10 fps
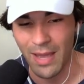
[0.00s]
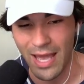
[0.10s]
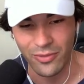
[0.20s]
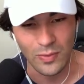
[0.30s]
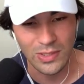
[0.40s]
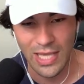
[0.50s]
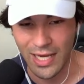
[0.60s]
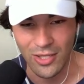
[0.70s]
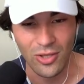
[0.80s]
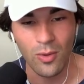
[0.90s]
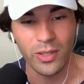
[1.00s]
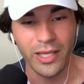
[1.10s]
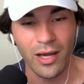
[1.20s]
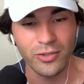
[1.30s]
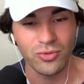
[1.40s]
Matthews. Second, no
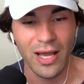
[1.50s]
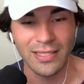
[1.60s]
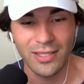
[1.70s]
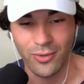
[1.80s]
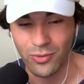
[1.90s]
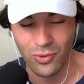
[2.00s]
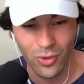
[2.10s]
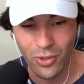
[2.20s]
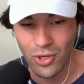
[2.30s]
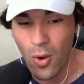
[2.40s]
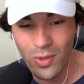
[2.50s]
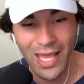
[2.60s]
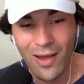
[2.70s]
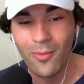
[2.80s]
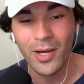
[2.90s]
Leon Draisaitl. Third, no
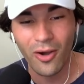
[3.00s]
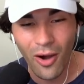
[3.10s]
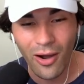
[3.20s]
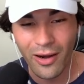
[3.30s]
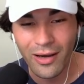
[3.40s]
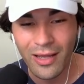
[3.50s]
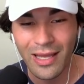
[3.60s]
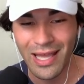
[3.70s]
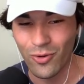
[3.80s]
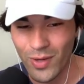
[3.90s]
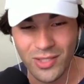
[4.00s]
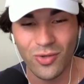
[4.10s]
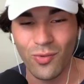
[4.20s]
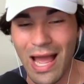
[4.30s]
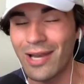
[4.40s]
Cale Makar. Chris
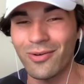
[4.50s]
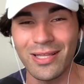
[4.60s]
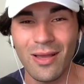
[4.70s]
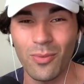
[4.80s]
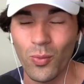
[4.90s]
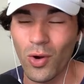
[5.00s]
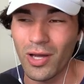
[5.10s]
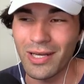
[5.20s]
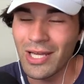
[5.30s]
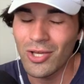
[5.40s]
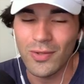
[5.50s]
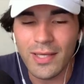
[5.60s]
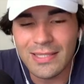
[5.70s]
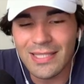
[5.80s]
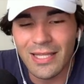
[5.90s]
Kreider at number 1. You
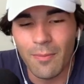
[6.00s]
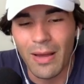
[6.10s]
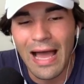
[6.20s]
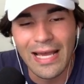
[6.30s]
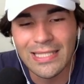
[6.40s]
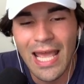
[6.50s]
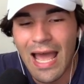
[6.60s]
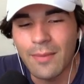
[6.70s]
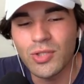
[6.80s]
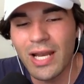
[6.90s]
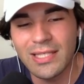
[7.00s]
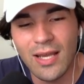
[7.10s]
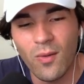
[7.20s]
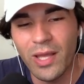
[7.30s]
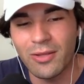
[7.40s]
can see the bias. I'm trying to
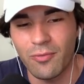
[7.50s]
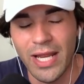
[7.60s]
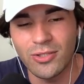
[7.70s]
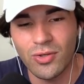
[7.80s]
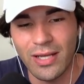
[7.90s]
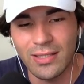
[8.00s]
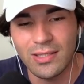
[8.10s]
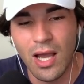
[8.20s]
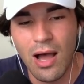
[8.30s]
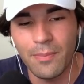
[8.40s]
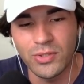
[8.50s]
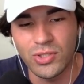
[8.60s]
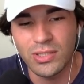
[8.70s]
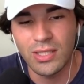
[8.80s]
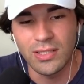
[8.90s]
take away the Ranger at the top and
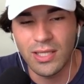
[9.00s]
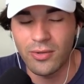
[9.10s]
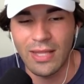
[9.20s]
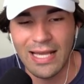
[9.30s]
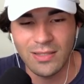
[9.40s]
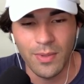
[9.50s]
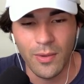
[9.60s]
just consider that to